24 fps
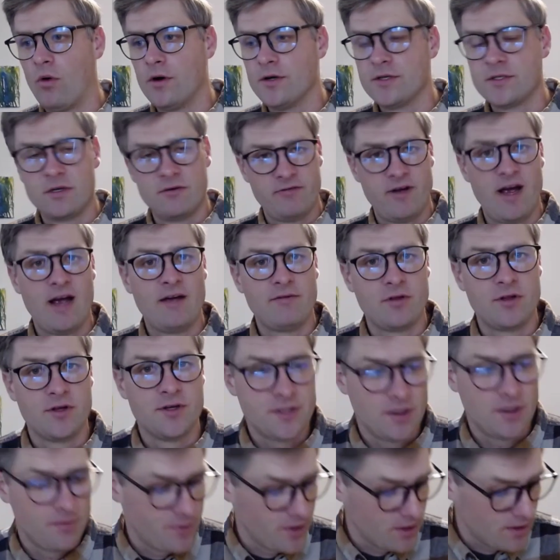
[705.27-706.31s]
survival or
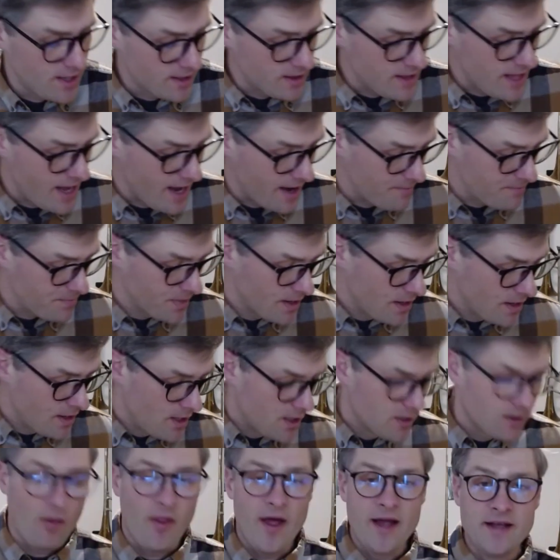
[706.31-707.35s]
something like that.
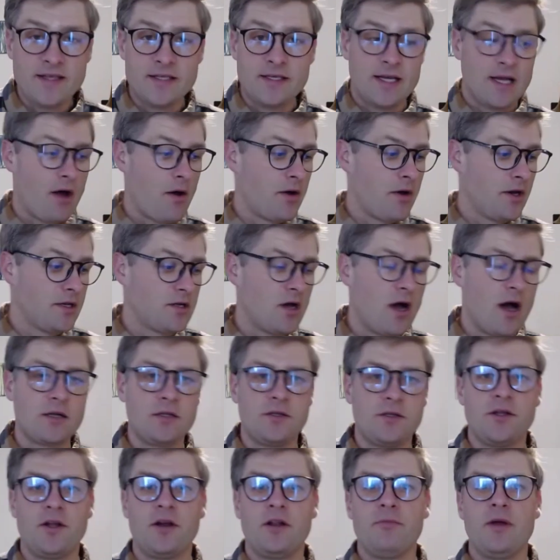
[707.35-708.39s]
The last thing I want to talk
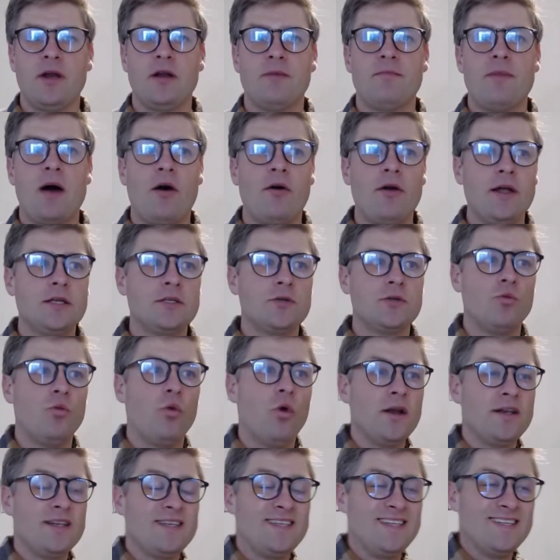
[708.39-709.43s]
a little bit about is
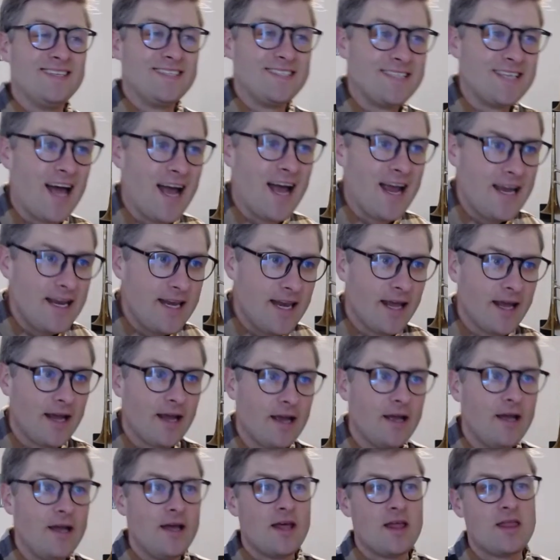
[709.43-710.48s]
what
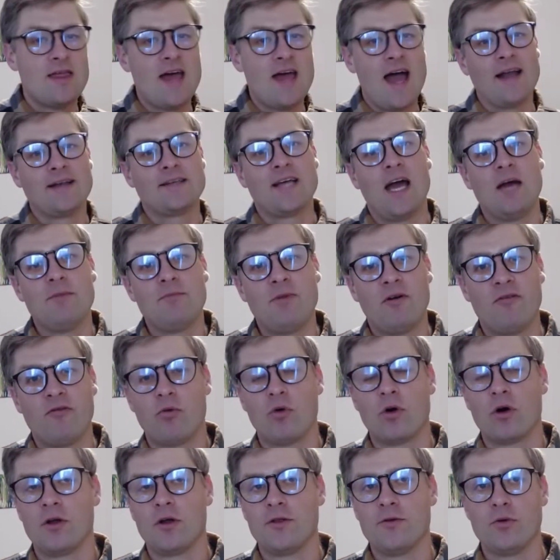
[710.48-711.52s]
designing that type of
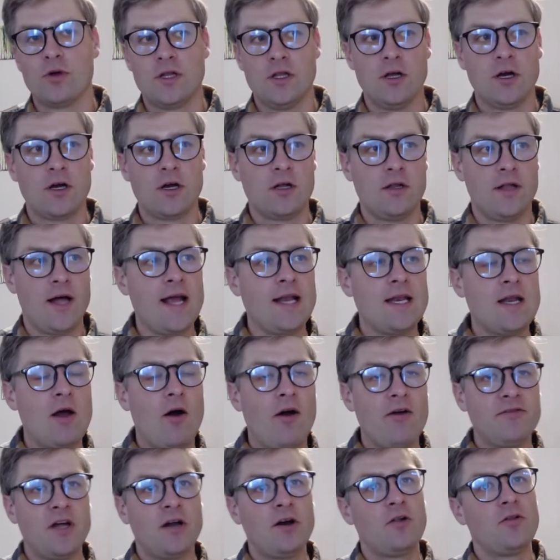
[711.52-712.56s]
world would look like. Now,
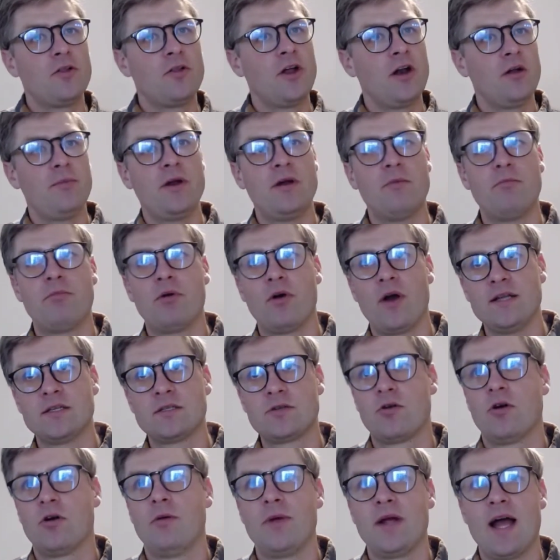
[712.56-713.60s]
I've done a little bit of
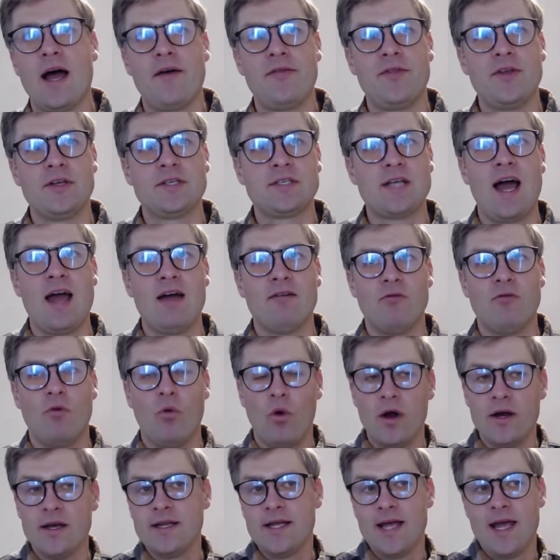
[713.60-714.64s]
brainstorming on this. I have
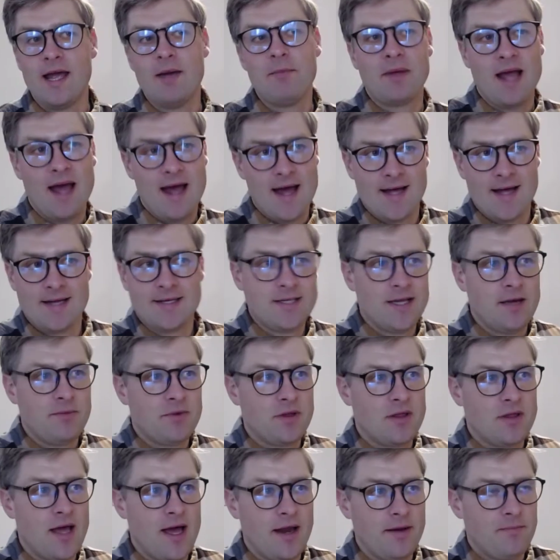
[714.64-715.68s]
one game
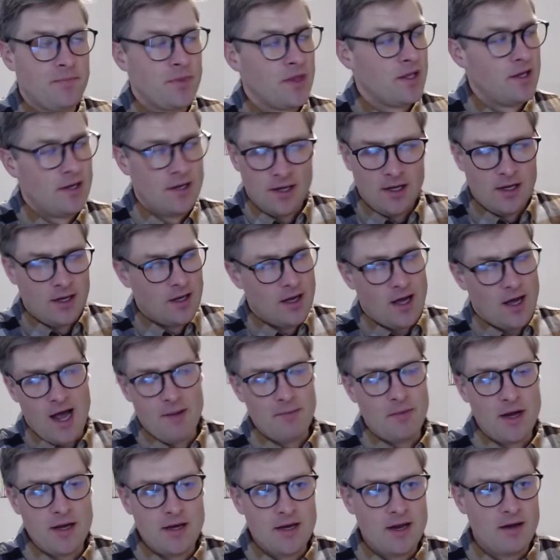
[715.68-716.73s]
concept that I
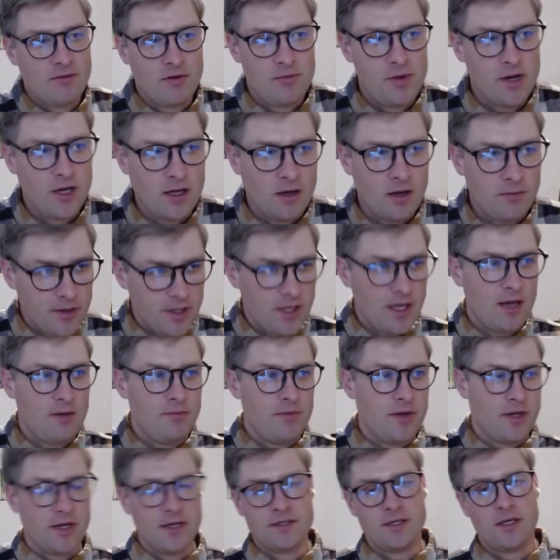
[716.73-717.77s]
might never pick up again
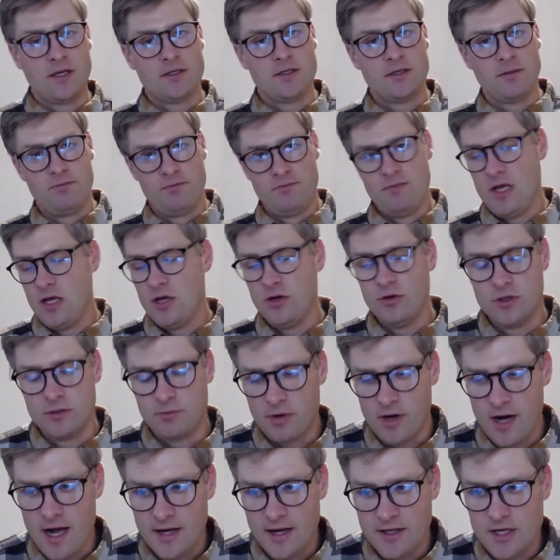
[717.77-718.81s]
because it's a huge
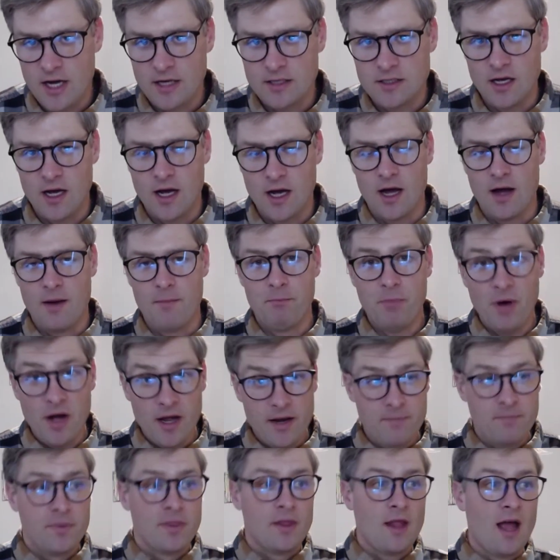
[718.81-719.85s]
project, but